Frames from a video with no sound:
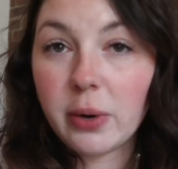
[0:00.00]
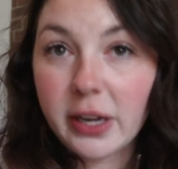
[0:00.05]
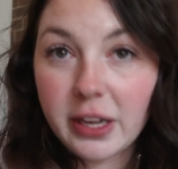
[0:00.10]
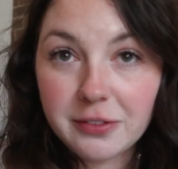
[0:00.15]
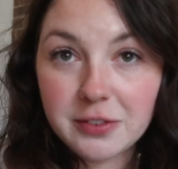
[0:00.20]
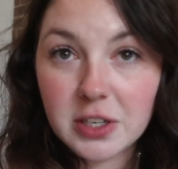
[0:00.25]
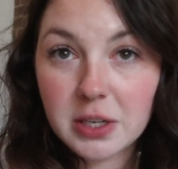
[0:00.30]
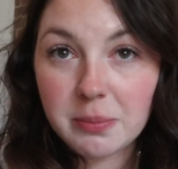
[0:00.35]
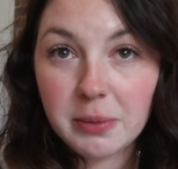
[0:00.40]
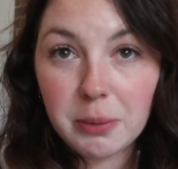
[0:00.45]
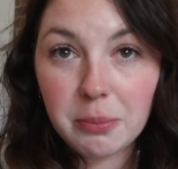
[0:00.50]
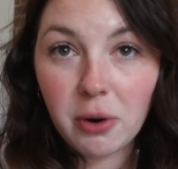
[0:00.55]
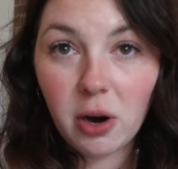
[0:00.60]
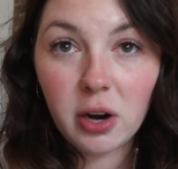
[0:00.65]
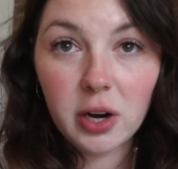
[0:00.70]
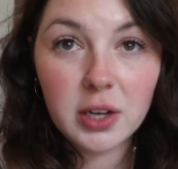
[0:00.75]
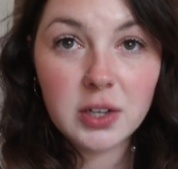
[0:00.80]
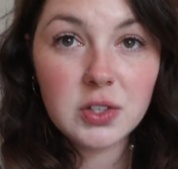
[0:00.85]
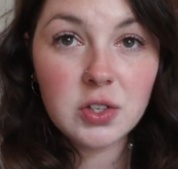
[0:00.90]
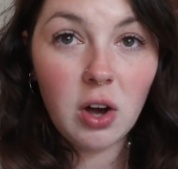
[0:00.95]
gifting me
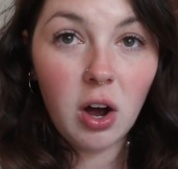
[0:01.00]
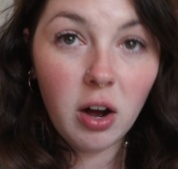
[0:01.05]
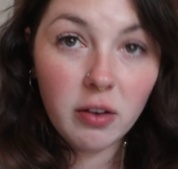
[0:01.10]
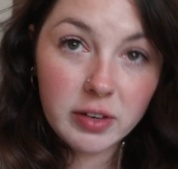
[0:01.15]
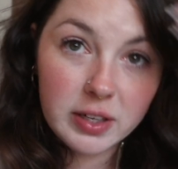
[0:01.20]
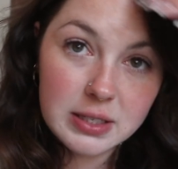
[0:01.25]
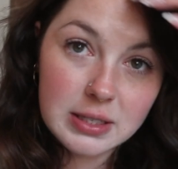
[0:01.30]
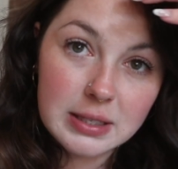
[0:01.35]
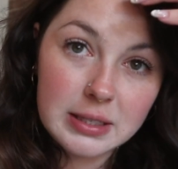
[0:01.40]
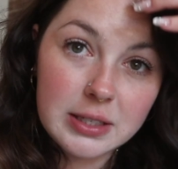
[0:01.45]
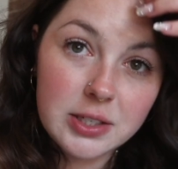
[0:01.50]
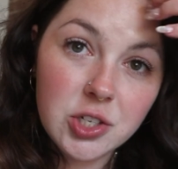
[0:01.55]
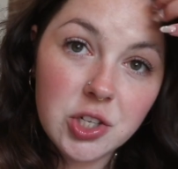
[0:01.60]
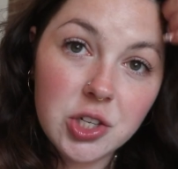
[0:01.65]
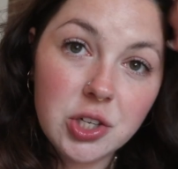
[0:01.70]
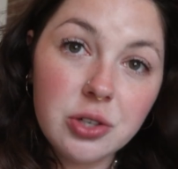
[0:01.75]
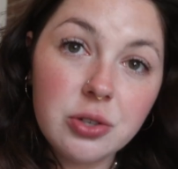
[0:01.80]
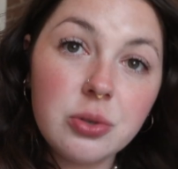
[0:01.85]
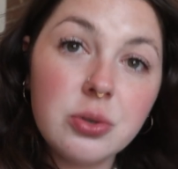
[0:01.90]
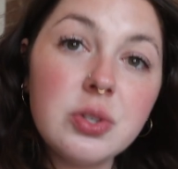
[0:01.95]
products obviously to
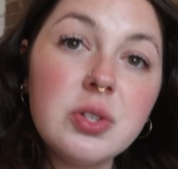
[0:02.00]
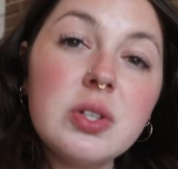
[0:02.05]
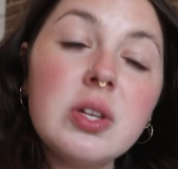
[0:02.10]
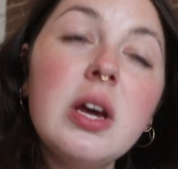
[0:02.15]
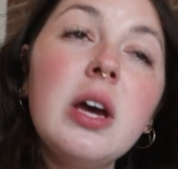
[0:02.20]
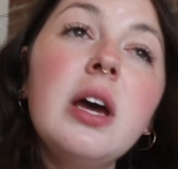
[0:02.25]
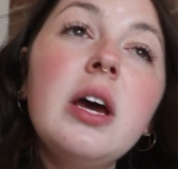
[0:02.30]
use,